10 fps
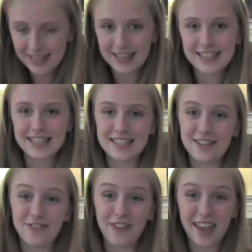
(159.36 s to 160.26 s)
six is
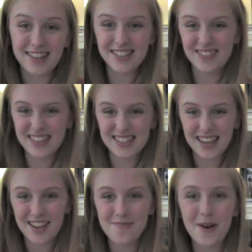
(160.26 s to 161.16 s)
the fans of the
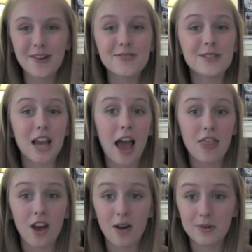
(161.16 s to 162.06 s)
City of Bones, which
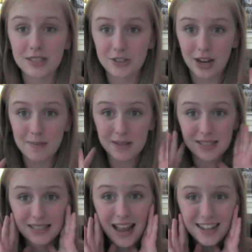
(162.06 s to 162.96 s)
I thought was great
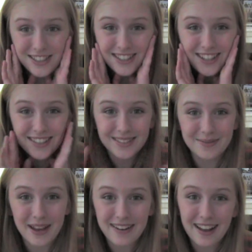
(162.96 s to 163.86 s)
because it actually talks
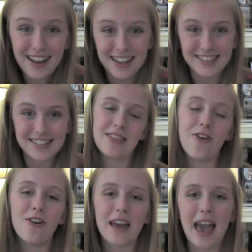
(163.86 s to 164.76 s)
about us.
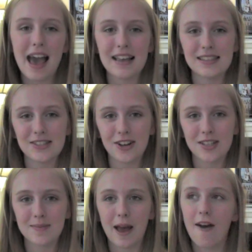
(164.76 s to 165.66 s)
The whole cast
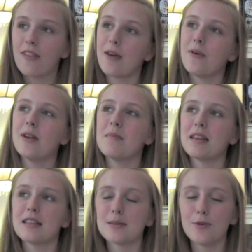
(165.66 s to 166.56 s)
talks about how they want to
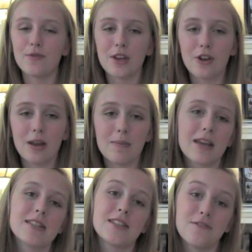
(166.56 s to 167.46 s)
make this movie great
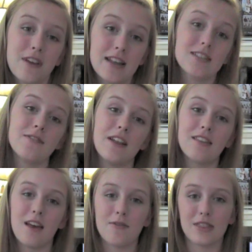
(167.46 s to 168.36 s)
because the fans
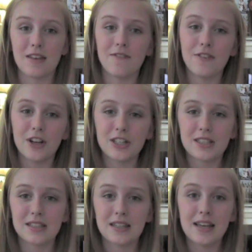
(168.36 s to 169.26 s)
fell in love with it
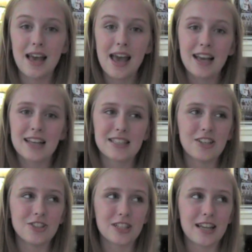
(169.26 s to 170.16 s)
first.
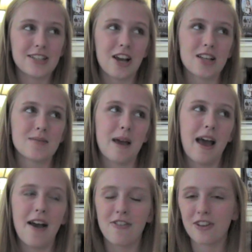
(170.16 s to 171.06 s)
Cassandra Clare talks
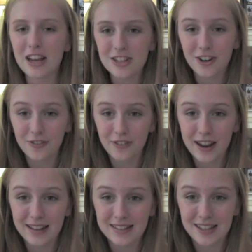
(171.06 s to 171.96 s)
about how great her
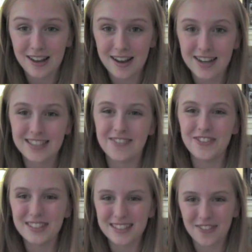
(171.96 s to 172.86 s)
fans are,
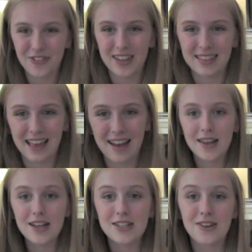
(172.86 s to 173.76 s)
different stuff like that.
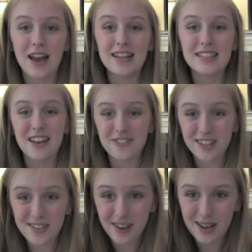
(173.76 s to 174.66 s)
So I
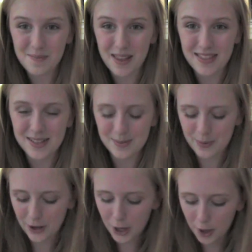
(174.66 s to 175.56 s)
definitely recommend this
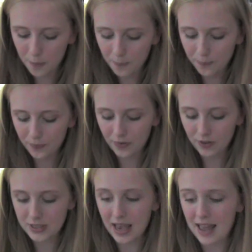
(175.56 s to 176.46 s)
book
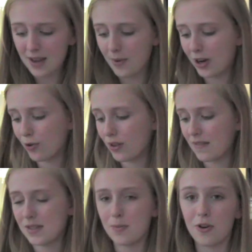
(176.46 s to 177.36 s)
to anyone who
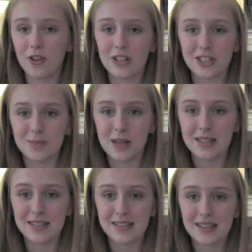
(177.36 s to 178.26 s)
loves the Mortal
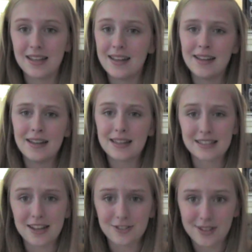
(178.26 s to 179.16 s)
Instruments,
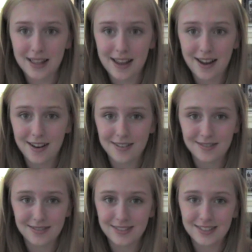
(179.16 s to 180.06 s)
Cassandra
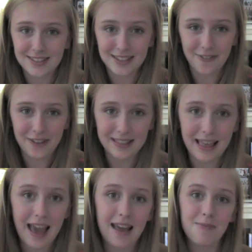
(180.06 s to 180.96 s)
Clare, stuff
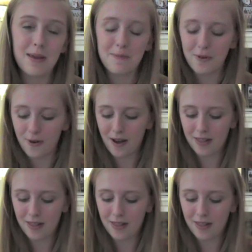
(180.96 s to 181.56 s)
like that. People who